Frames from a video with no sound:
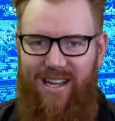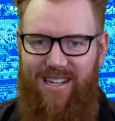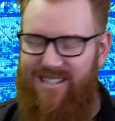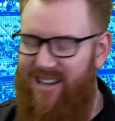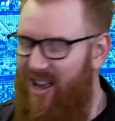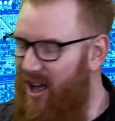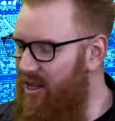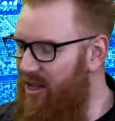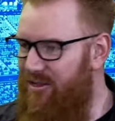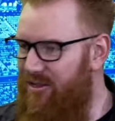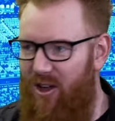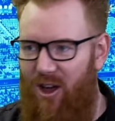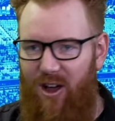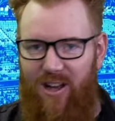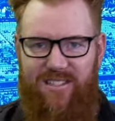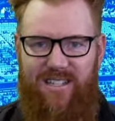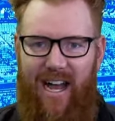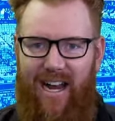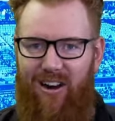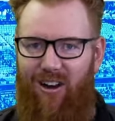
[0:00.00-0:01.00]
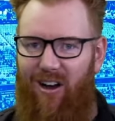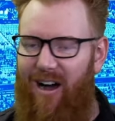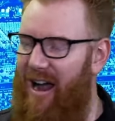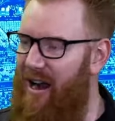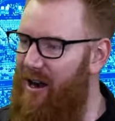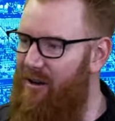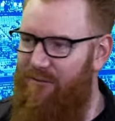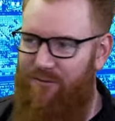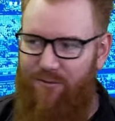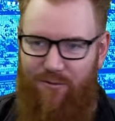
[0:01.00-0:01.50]
Thursday night,
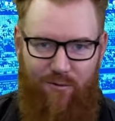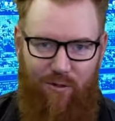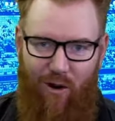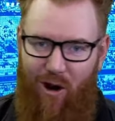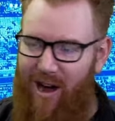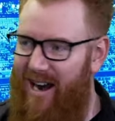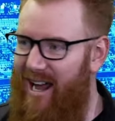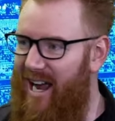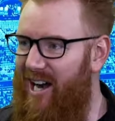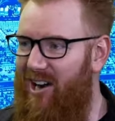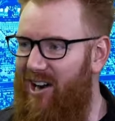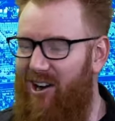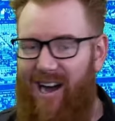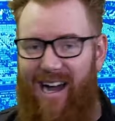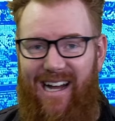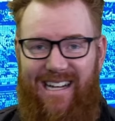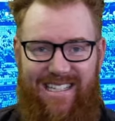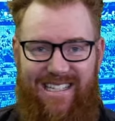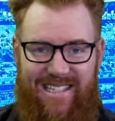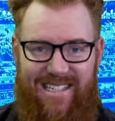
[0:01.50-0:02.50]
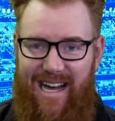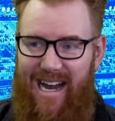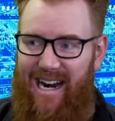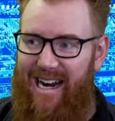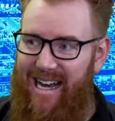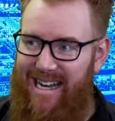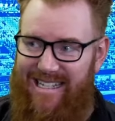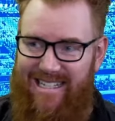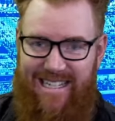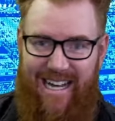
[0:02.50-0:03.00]
Friday night,
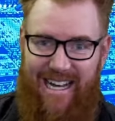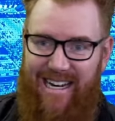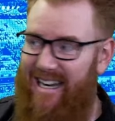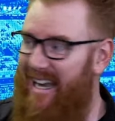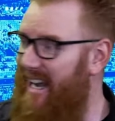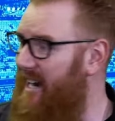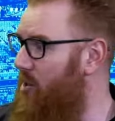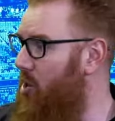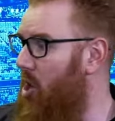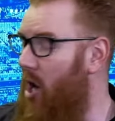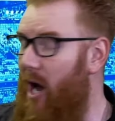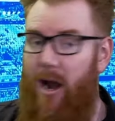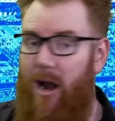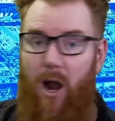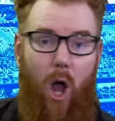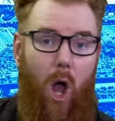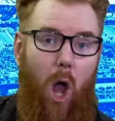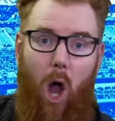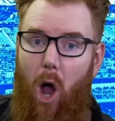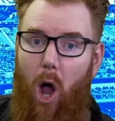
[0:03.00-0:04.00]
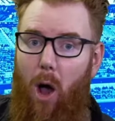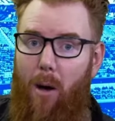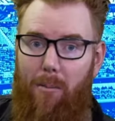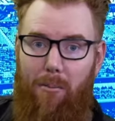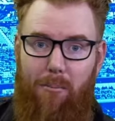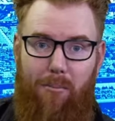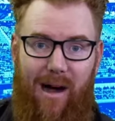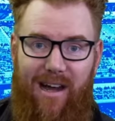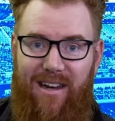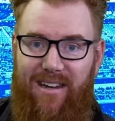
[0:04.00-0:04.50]
Saturday, Sunday night,
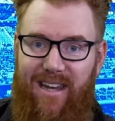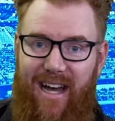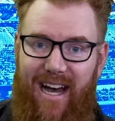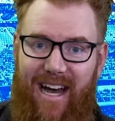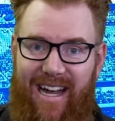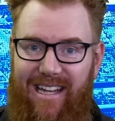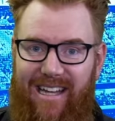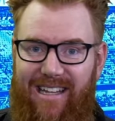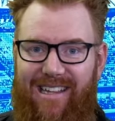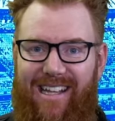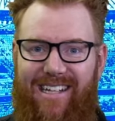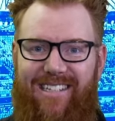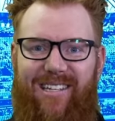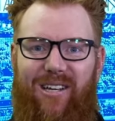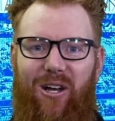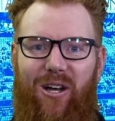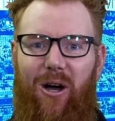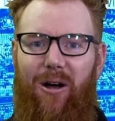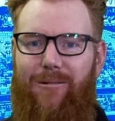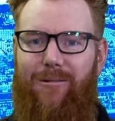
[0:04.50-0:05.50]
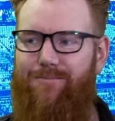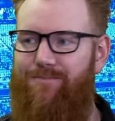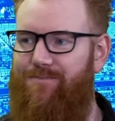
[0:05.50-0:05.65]
Monday. Let's no. go